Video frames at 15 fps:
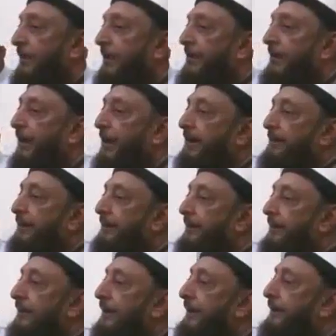But I gather
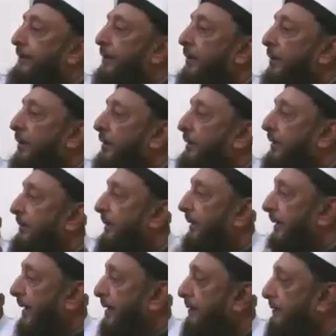that later on he
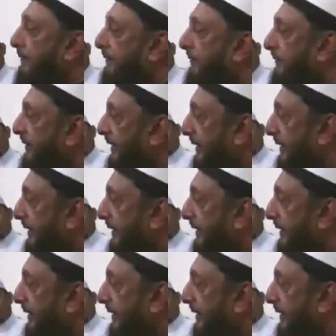began to